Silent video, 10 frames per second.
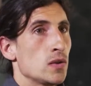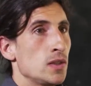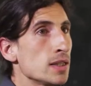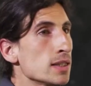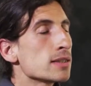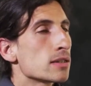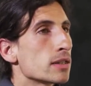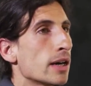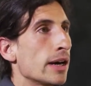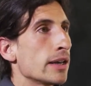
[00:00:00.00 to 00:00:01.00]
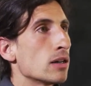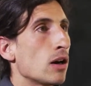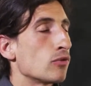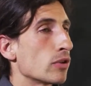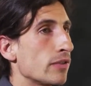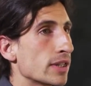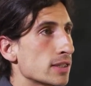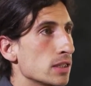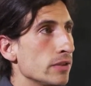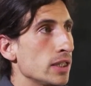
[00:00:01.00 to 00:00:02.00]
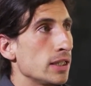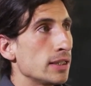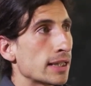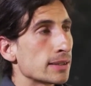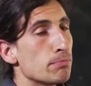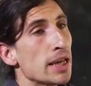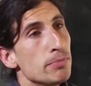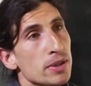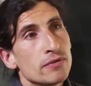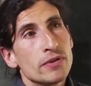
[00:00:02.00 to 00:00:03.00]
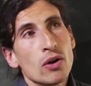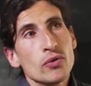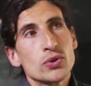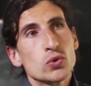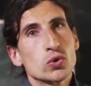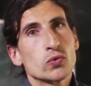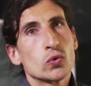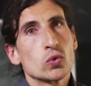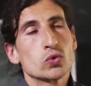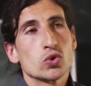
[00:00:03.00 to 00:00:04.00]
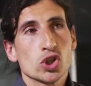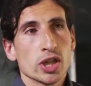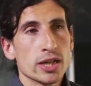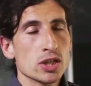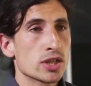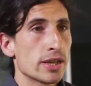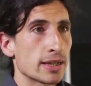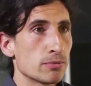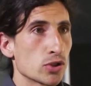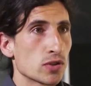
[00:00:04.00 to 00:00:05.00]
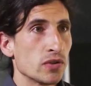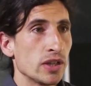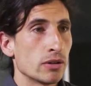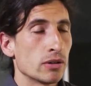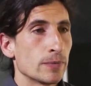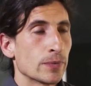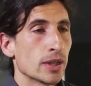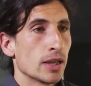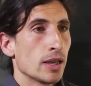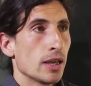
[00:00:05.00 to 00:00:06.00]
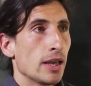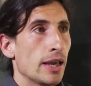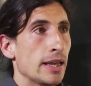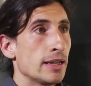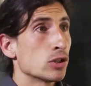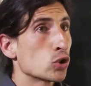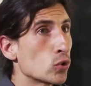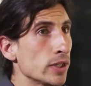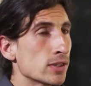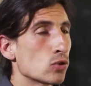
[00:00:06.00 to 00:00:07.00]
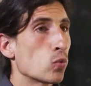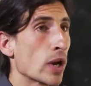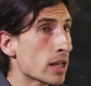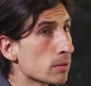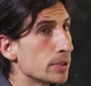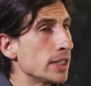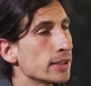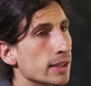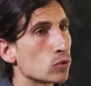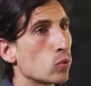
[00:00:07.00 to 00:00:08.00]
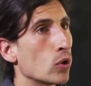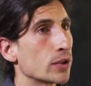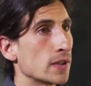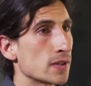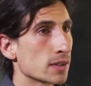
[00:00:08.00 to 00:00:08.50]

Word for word: This is the kind of reflexivity that may be very useful to change the atmosphere and increased well-being at work in